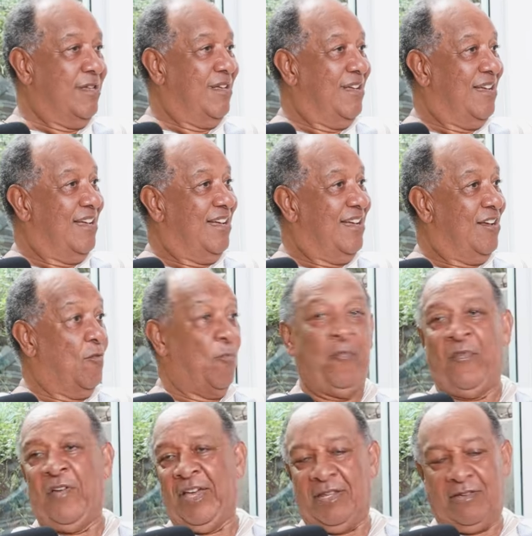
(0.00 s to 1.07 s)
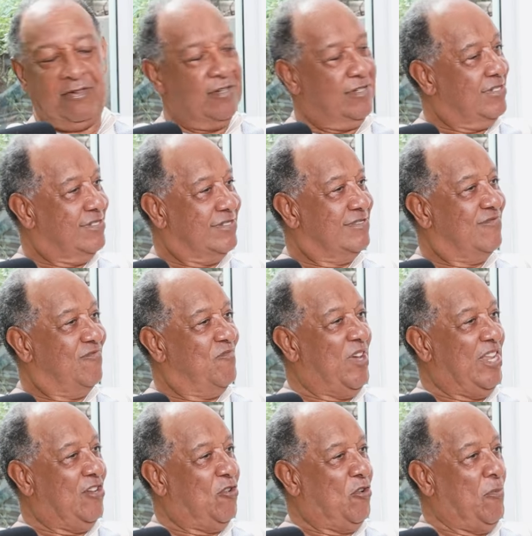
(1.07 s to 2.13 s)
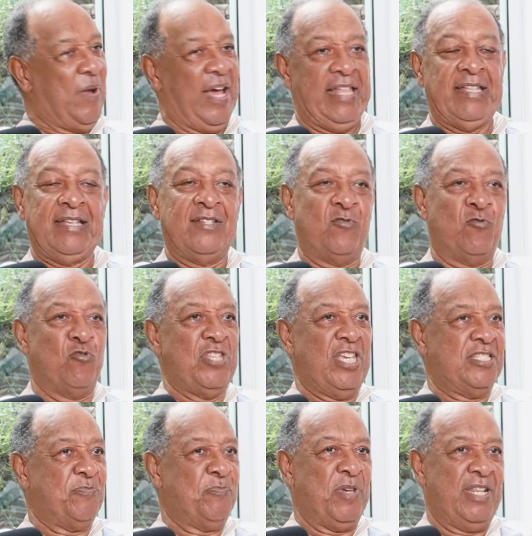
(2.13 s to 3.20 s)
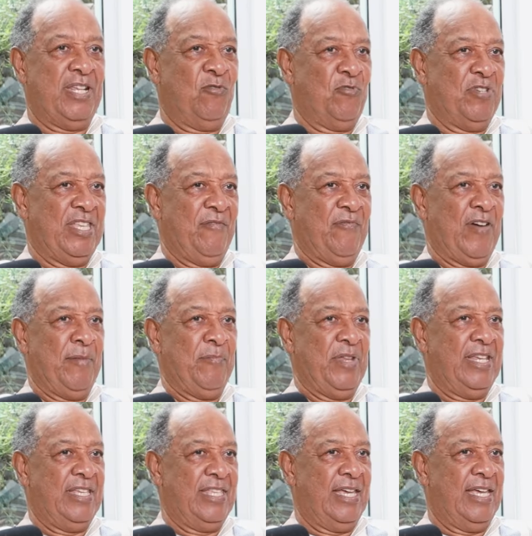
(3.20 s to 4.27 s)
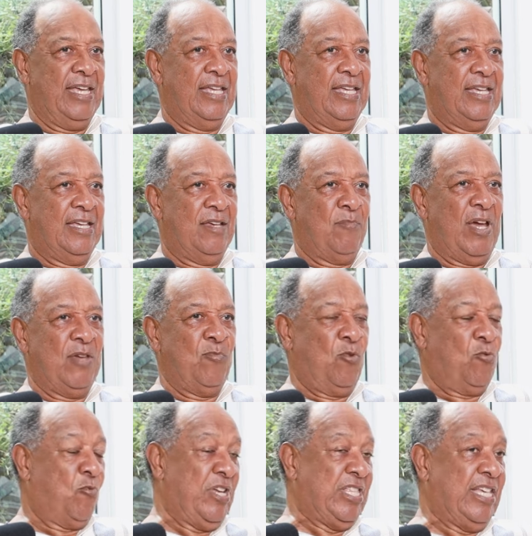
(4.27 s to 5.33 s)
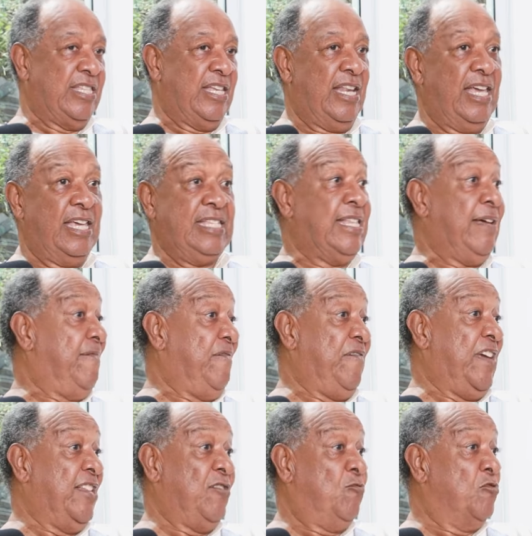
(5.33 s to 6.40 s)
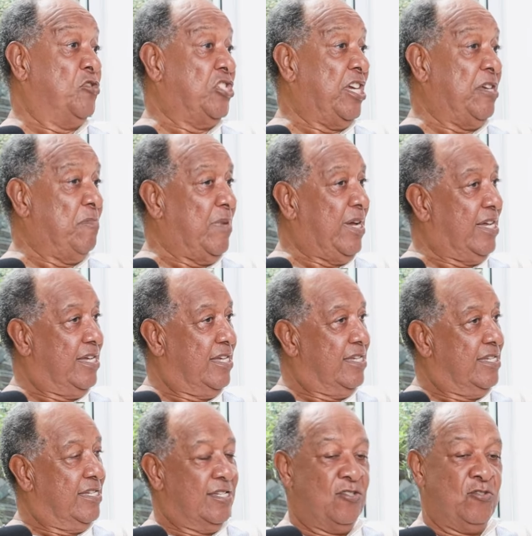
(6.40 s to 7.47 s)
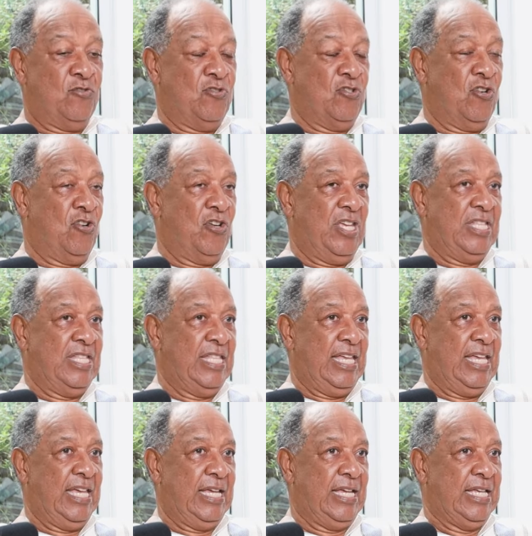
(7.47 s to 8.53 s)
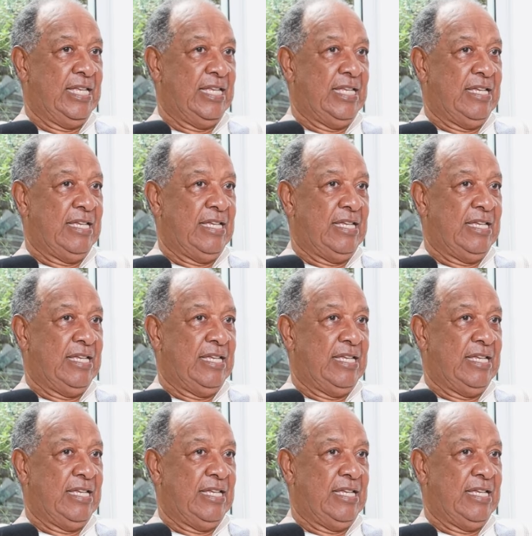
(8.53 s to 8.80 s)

is very cold. Very cold. Very cold, but good experience with the family. The, my Mokoena, the later, uh, very good chairman. Mm, mm. You know, in the